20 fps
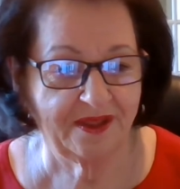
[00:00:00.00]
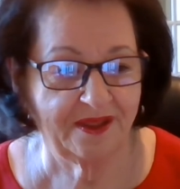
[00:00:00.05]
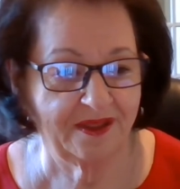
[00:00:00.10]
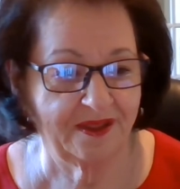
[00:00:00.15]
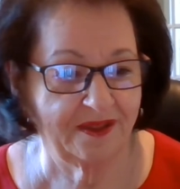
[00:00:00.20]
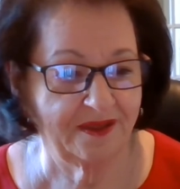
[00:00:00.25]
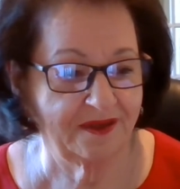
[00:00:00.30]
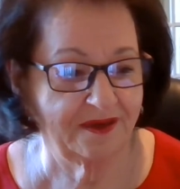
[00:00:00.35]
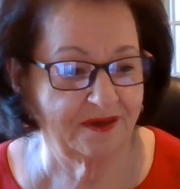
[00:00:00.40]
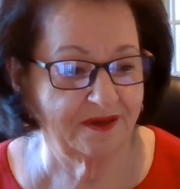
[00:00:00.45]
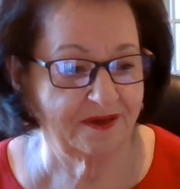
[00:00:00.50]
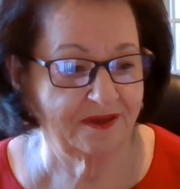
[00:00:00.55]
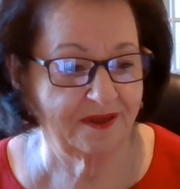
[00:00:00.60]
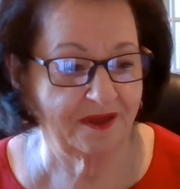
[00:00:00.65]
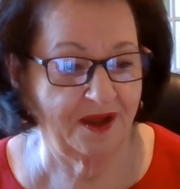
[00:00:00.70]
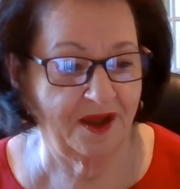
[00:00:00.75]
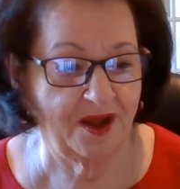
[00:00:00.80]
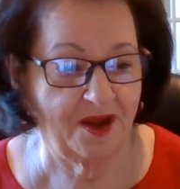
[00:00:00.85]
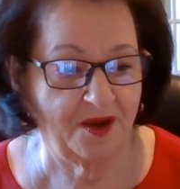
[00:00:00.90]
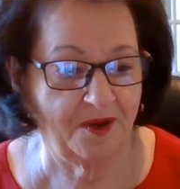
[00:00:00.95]
And
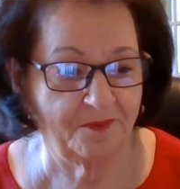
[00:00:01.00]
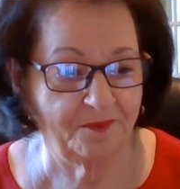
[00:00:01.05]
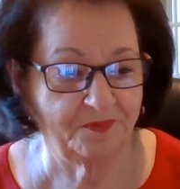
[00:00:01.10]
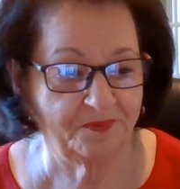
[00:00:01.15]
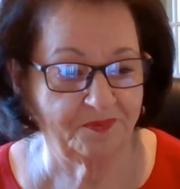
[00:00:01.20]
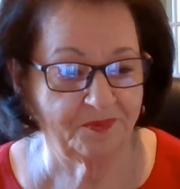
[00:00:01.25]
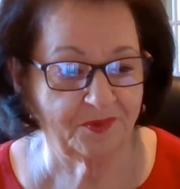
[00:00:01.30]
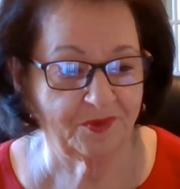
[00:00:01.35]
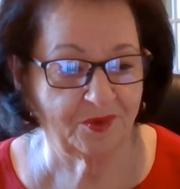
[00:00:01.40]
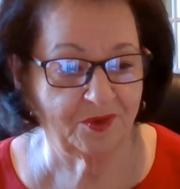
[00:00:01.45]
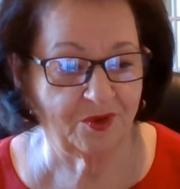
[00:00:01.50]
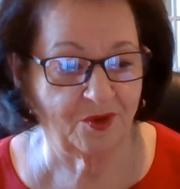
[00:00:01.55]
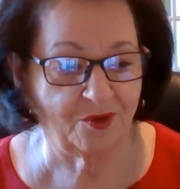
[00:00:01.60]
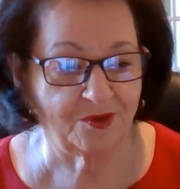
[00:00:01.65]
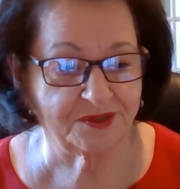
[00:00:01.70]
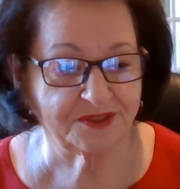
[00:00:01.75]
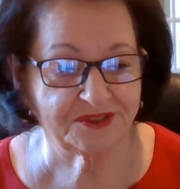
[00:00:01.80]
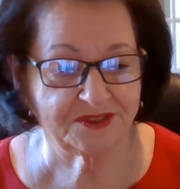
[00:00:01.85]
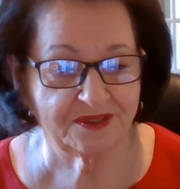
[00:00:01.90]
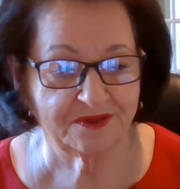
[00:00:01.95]
of
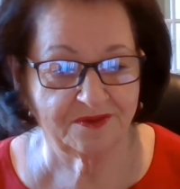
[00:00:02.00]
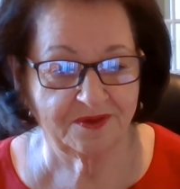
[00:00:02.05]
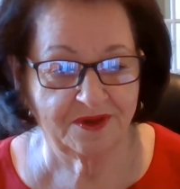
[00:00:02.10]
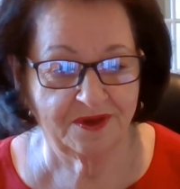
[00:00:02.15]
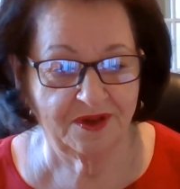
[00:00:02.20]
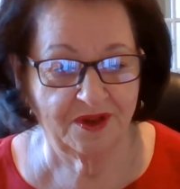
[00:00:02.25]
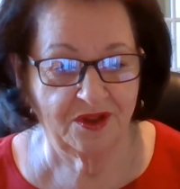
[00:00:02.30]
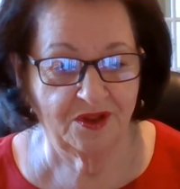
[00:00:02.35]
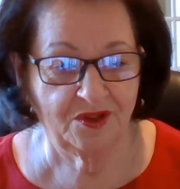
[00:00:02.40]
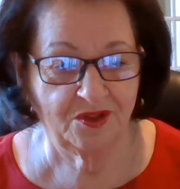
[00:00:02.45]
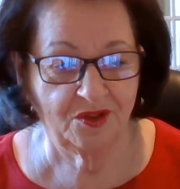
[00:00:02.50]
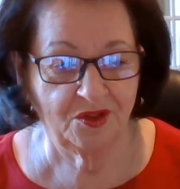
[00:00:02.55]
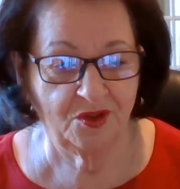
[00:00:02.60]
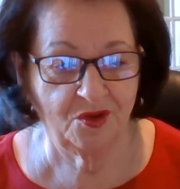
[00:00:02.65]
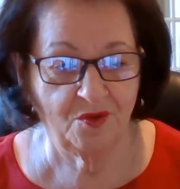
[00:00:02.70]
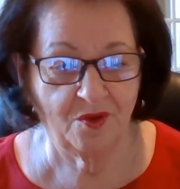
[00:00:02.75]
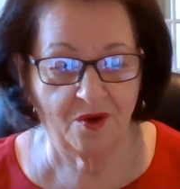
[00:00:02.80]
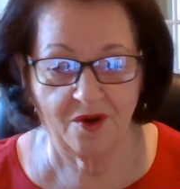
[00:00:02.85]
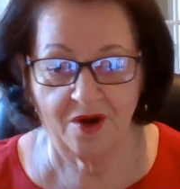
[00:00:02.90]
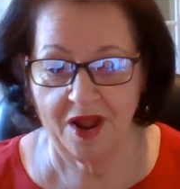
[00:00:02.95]
course,
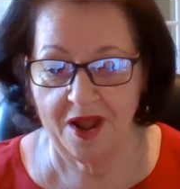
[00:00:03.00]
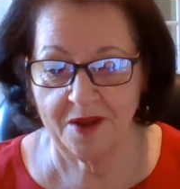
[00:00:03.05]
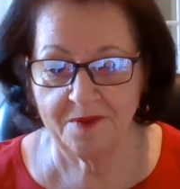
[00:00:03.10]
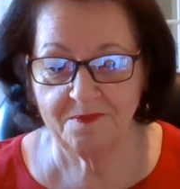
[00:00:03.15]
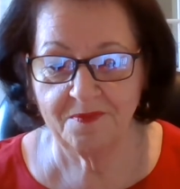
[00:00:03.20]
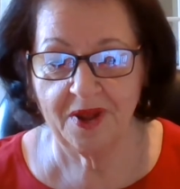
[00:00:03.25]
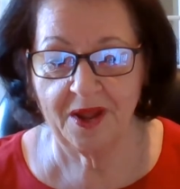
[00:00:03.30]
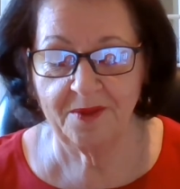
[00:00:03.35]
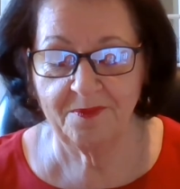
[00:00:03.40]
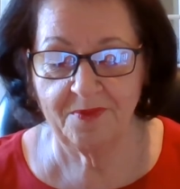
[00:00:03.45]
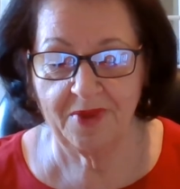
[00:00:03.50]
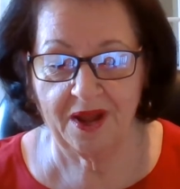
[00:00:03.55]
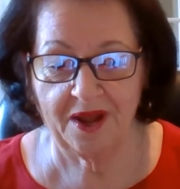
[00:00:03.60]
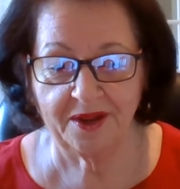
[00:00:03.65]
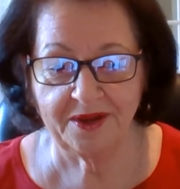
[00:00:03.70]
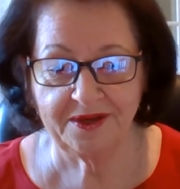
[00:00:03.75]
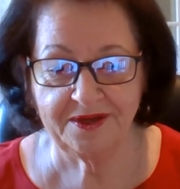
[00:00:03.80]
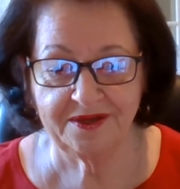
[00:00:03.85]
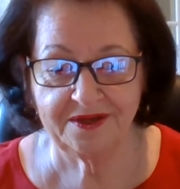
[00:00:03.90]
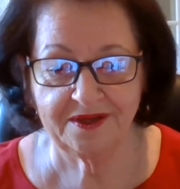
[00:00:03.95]
you are on my
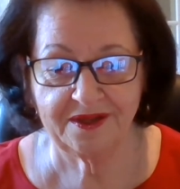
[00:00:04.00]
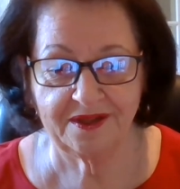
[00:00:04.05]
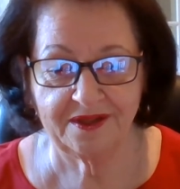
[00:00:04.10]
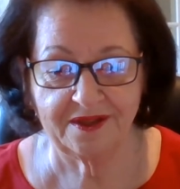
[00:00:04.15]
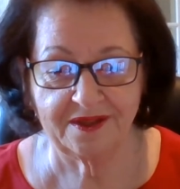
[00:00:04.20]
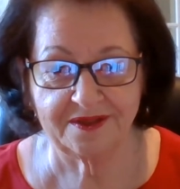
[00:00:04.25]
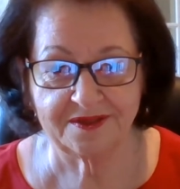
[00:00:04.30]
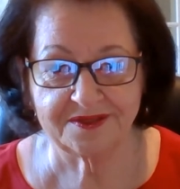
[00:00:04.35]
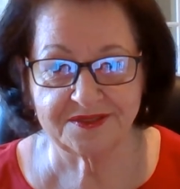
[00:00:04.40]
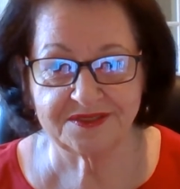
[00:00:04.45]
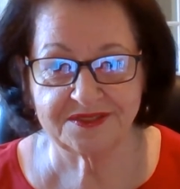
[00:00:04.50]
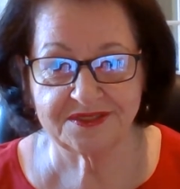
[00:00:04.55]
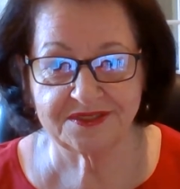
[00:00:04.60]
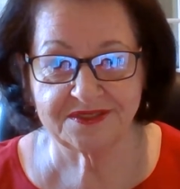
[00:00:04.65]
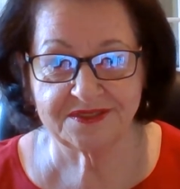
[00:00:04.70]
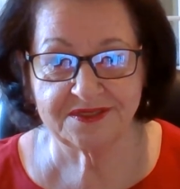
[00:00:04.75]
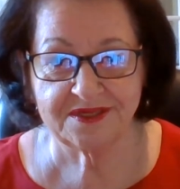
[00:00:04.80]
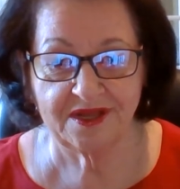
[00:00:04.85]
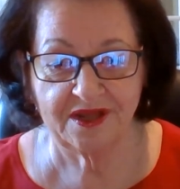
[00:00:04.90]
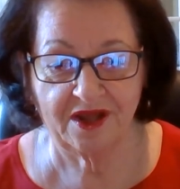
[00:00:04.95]
mind
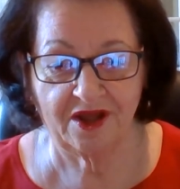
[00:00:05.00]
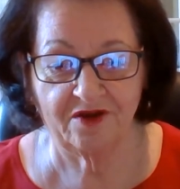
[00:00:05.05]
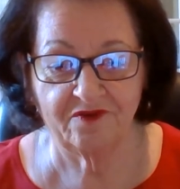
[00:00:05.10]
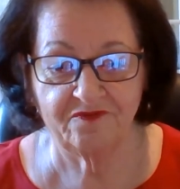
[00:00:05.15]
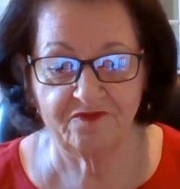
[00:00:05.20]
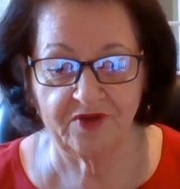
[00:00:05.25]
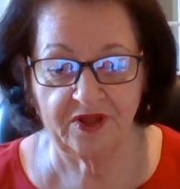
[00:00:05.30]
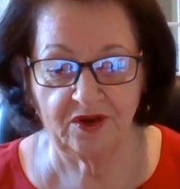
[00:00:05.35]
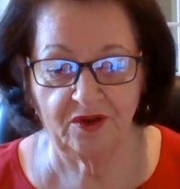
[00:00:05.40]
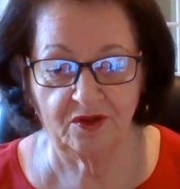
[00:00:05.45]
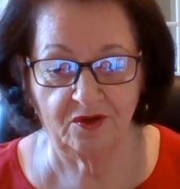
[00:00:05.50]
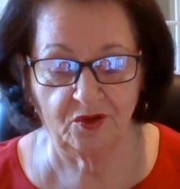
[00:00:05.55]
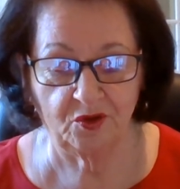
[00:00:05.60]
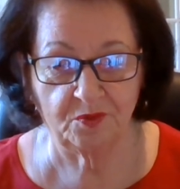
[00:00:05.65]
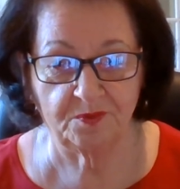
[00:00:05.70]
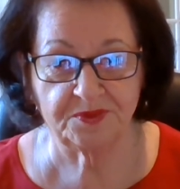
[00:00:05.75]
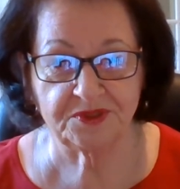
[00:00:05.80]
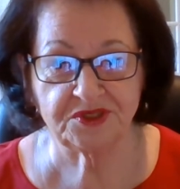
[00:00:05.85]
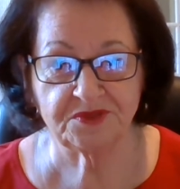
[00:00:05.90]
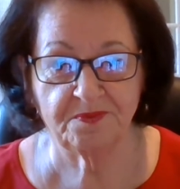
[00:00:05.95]
as a fellow
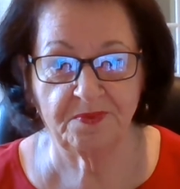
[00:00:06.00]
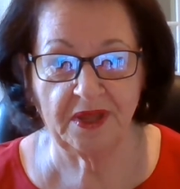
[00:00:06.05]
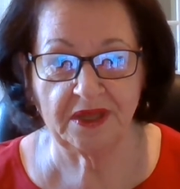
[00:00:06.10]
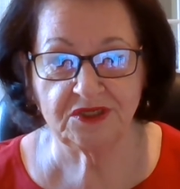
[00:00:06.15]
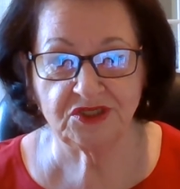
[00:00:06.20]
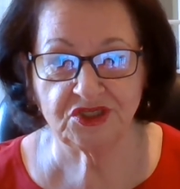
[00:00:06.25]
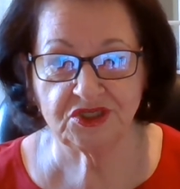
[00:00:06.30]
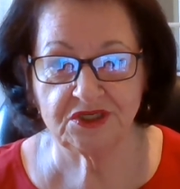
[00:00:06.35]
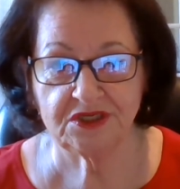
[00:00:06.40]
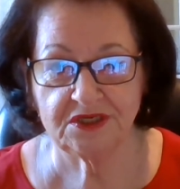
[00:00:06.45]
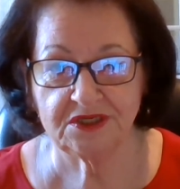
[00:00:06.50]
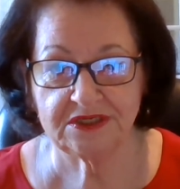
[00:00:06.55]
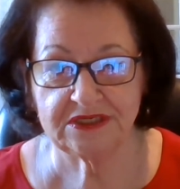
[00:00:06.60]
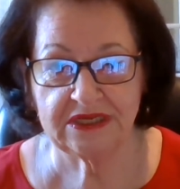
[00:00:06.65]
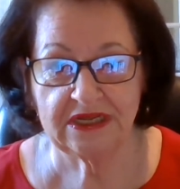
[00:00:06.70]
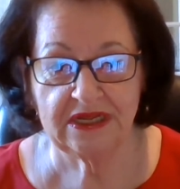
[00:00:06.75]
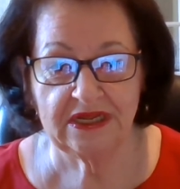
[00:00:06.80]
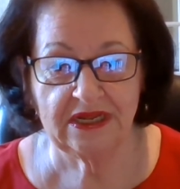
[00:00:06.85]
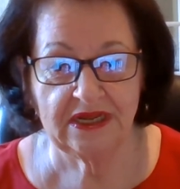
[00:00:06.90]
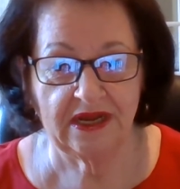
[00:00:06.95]
lupus patient.
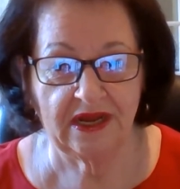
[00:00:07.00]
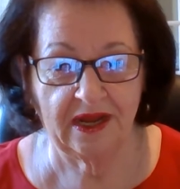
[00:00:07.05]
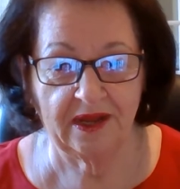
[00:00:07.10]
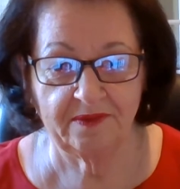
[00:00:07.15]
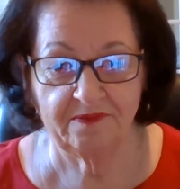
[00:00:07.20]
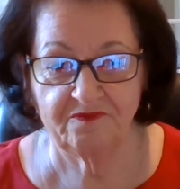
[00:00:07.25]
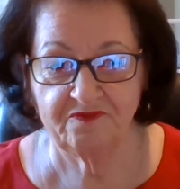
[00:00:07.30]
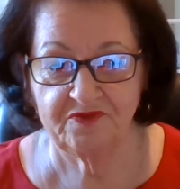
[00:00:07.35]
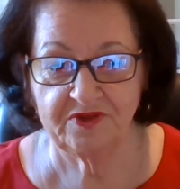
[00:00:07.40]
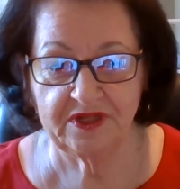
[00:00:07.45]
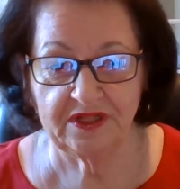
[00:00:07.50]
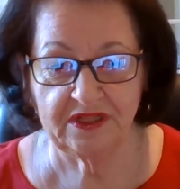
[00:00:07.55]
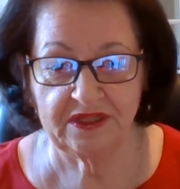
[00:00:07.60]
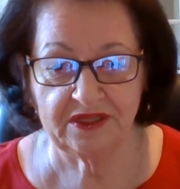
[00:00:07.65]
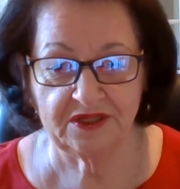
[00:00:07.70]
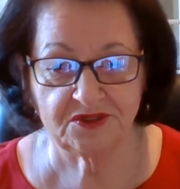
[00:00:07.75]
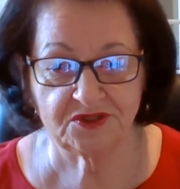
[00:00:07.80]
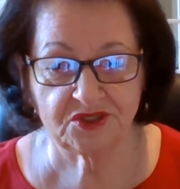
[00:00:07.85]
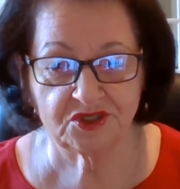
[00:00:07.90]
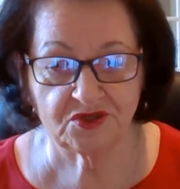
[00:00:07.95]
I'm
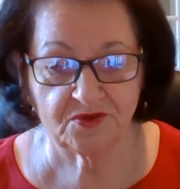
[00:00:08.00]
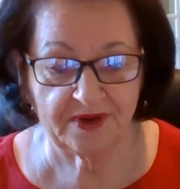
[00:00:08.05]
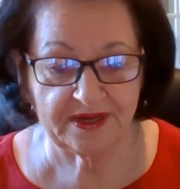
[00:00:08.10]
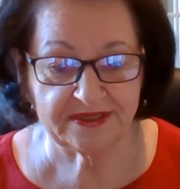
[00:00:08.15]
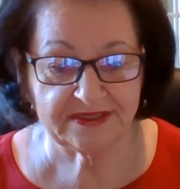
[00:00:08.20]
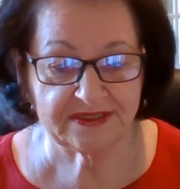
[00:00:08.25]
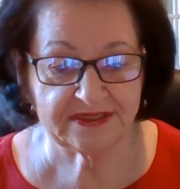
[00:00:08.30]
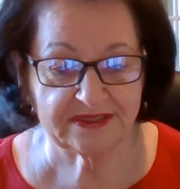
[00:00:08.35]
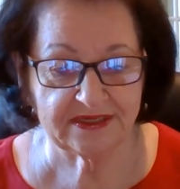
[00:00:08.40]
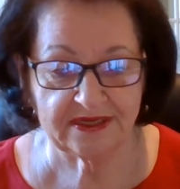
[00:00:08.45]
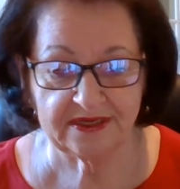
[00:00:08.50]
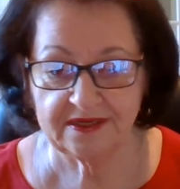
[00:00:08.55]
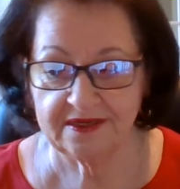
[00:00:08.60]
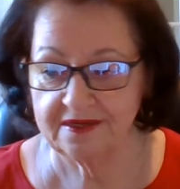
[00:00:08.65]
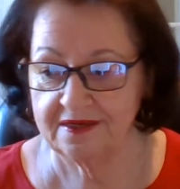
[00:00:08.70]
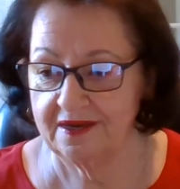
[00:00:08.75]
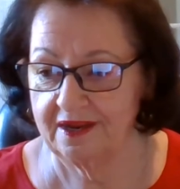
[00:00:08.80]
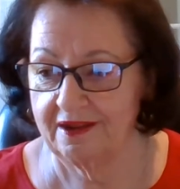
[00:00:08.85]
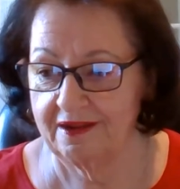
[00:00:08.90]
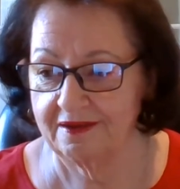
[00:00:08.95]
feeling stress
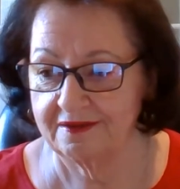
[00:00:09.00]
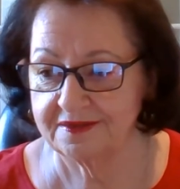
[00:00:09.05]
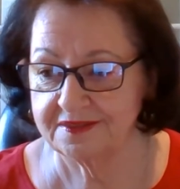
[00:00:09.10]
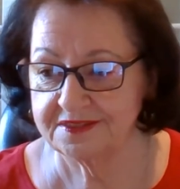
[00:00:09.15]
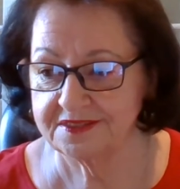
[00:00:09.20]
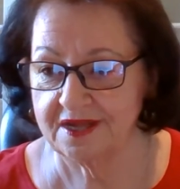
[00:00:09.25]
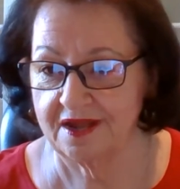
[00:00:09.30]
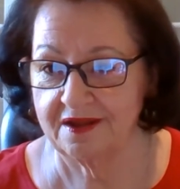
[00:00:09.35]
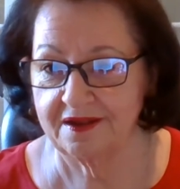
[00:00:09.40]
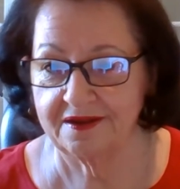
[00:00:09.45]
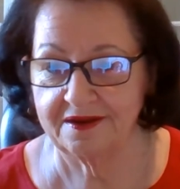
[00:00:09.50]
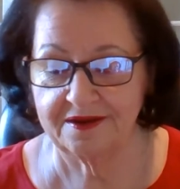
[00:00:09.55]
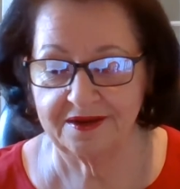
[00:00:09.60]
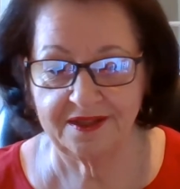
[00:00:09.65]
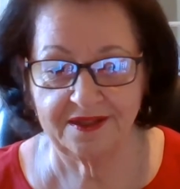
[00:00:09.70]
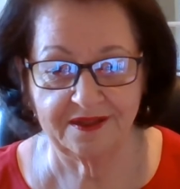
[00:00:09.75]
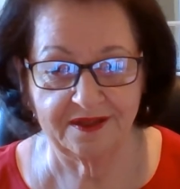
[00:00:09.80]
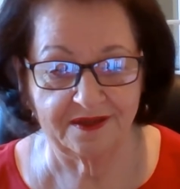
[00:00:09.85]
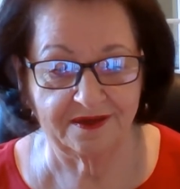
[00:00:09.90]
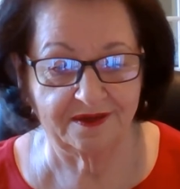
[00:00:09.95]
and
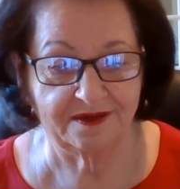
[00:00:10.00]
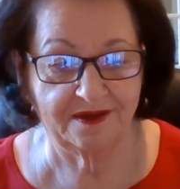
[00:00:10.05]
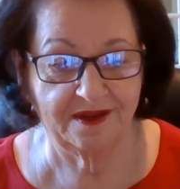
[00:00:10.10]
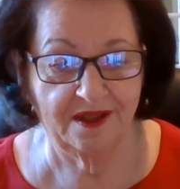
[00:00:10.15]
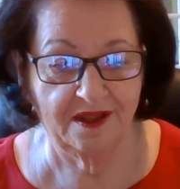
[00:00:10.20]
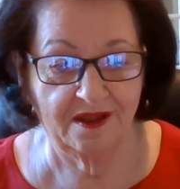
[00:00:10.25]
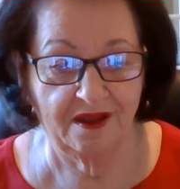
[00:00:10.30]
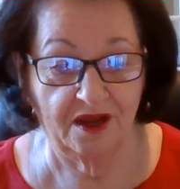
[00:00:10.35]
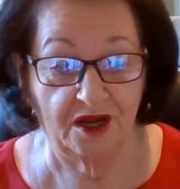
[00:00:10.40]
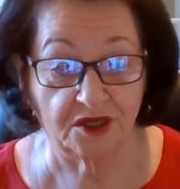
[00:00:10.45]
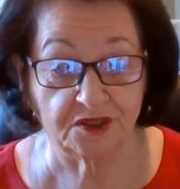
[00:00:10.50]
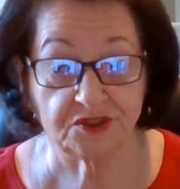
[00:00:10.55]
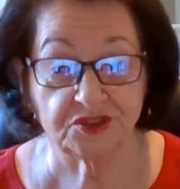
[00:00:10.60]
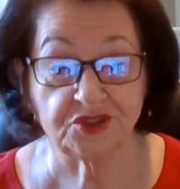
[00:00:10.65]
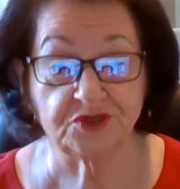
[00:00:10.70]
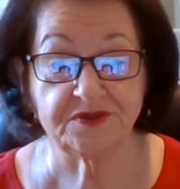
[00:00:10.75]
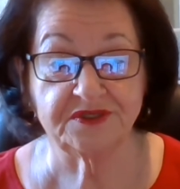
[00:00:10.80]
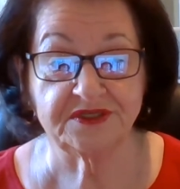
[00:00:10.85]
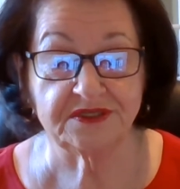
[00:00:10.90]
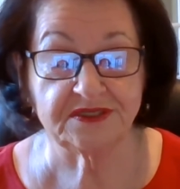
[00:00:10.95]
anxiety and
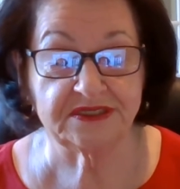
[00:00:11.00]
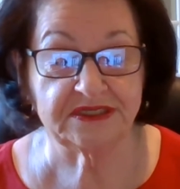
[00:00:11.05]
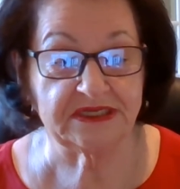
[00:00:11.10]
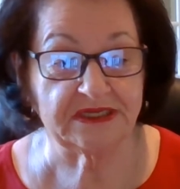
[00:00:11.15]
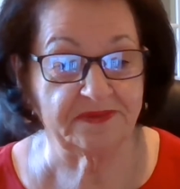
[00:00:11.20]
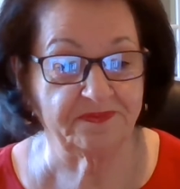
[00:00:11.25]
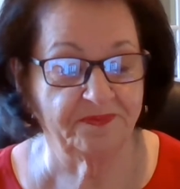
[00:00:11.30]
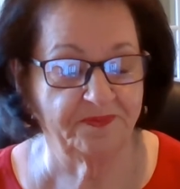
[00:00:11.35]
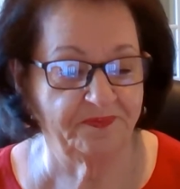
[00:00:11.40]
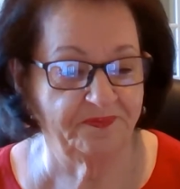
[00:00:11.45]
uncertainty.